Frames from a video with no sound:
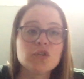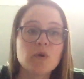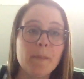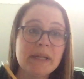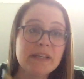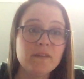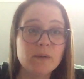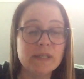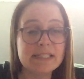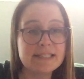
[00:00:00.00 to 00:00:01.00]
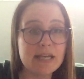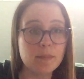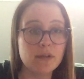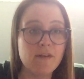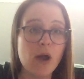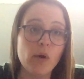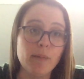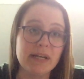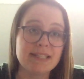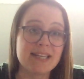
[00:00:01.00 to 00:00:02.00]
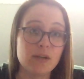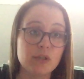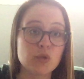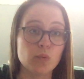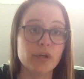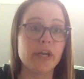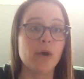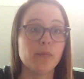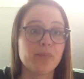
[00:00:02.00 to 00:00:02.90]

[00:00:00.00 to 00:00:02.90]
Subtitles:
So I'm going to give you an example of how I might sound this word out.